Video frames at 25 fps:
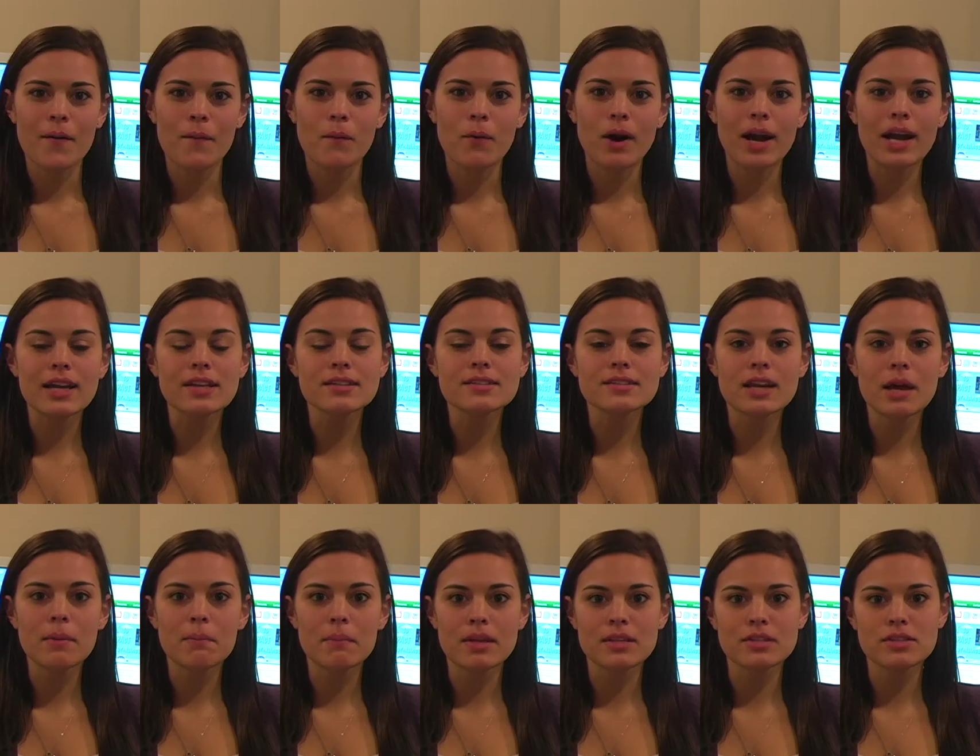Why is
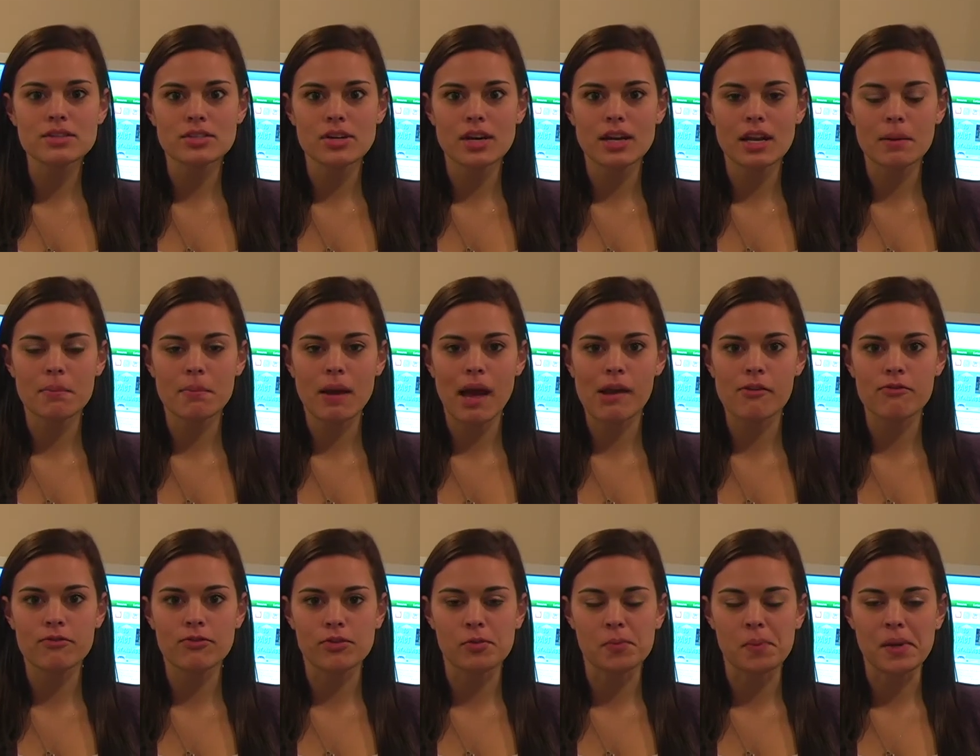not menstruating bad
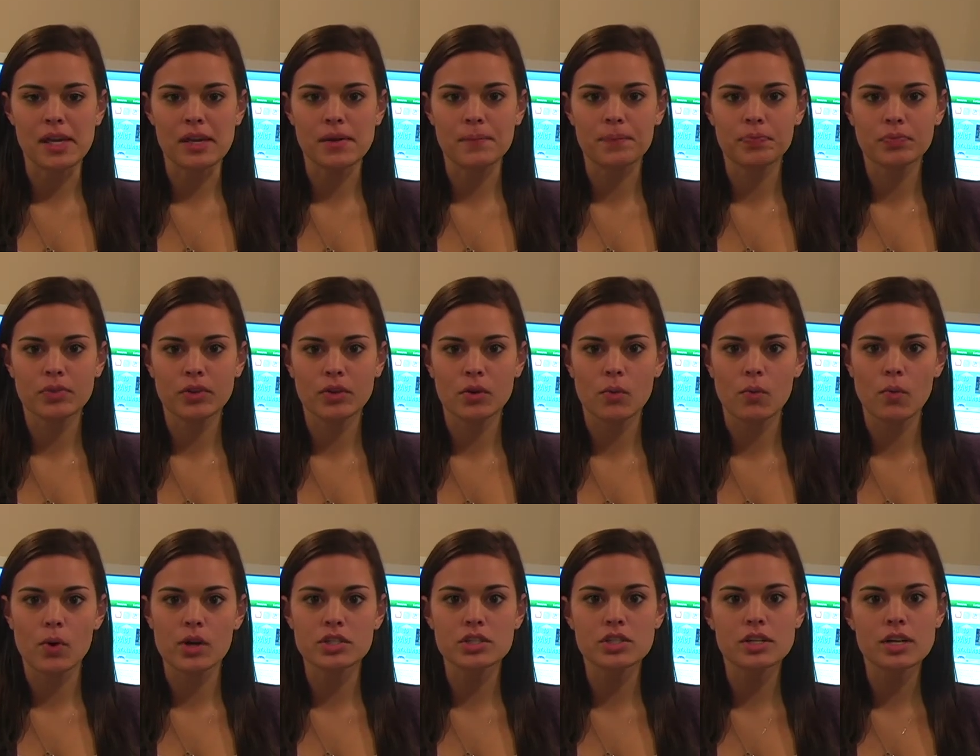for me?
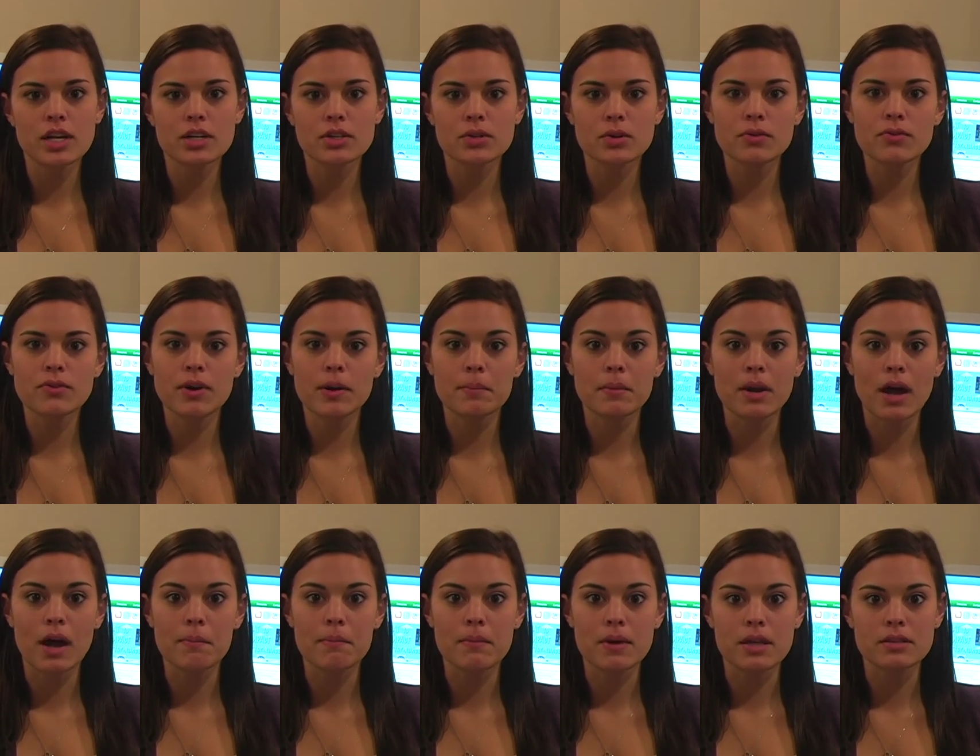What should I do if I'm
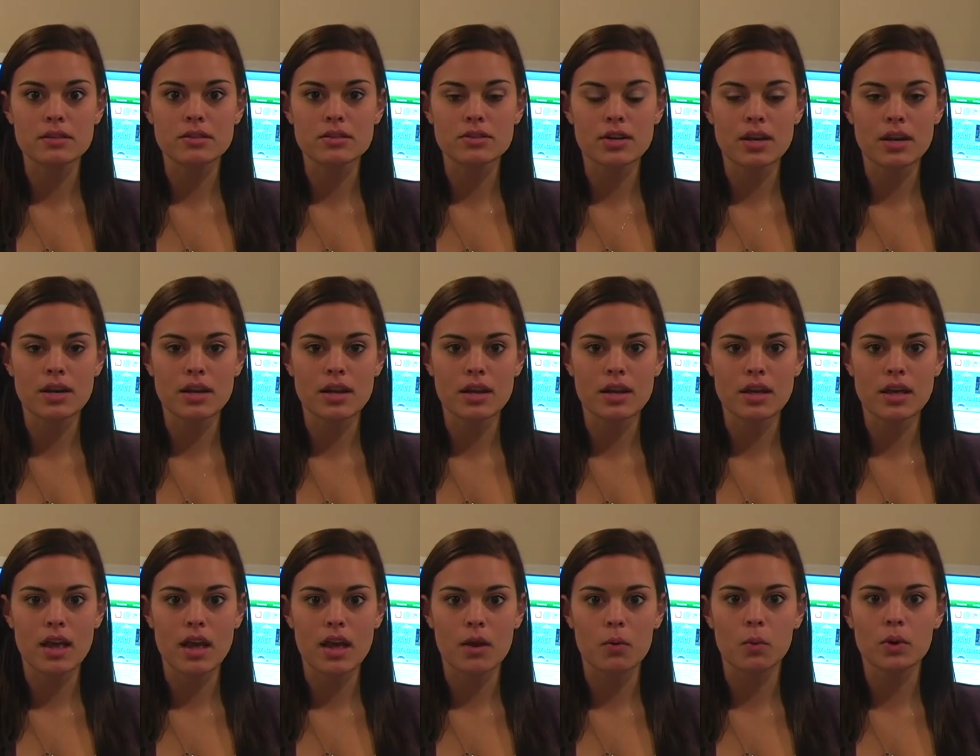not menstruating?
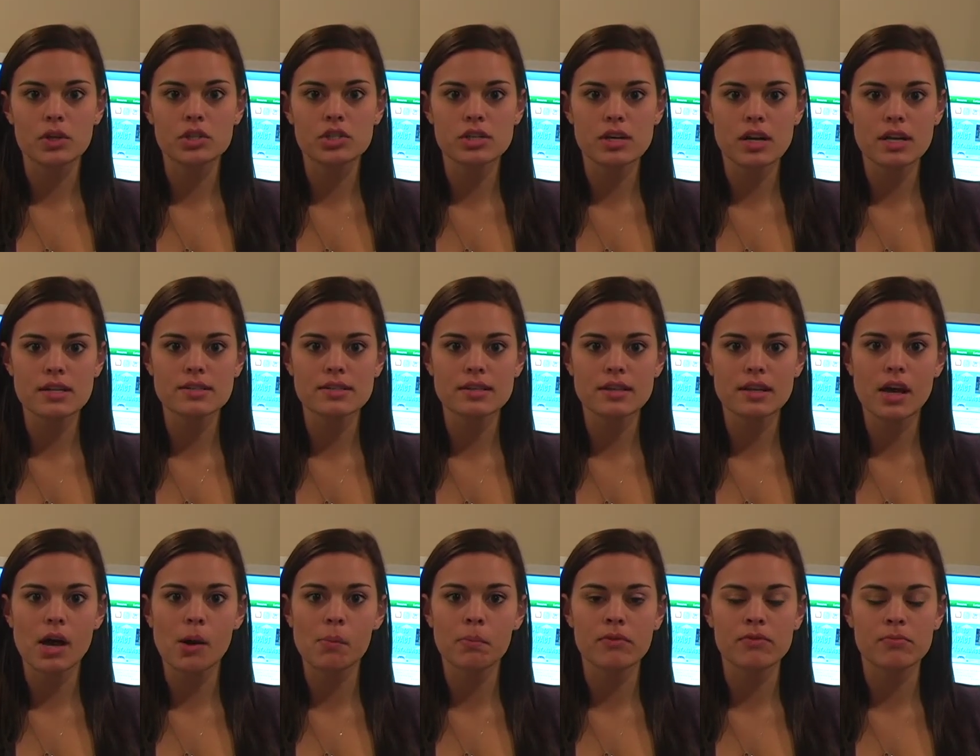And when should I seek
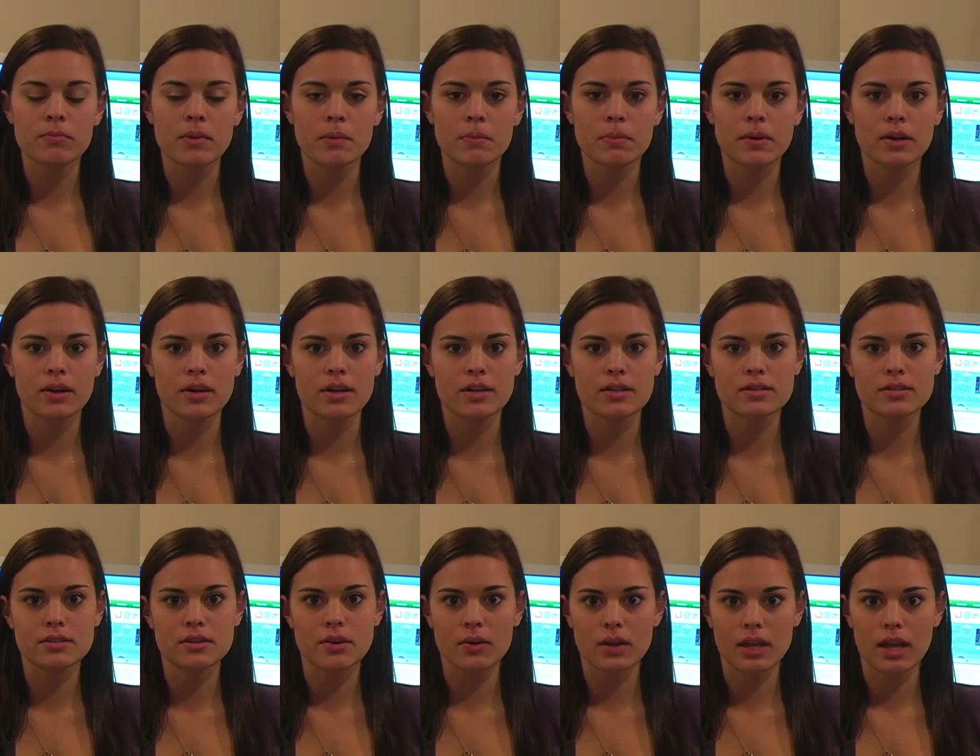help if my
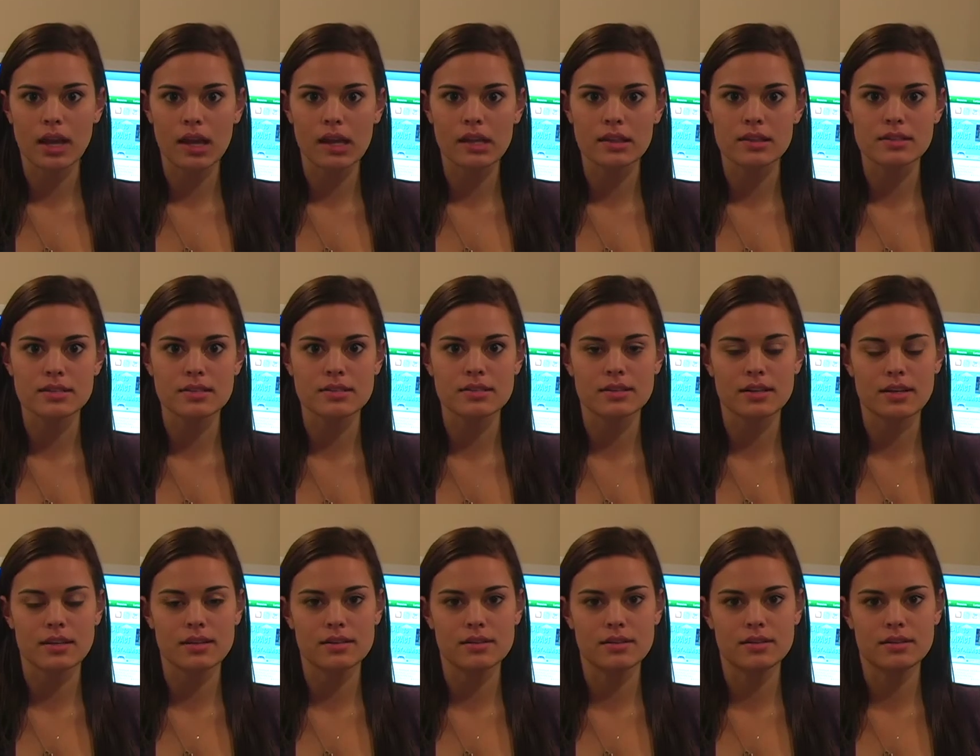periods don't get consistent?